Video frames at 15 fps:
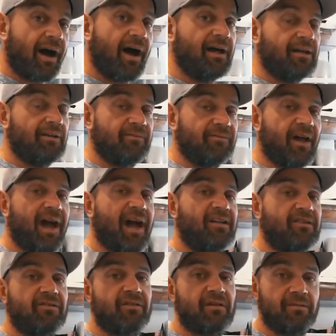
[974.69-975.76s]
items,
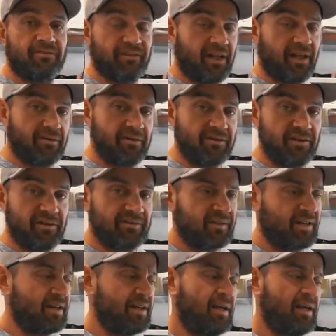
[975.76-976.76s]
ice cream sandwiches,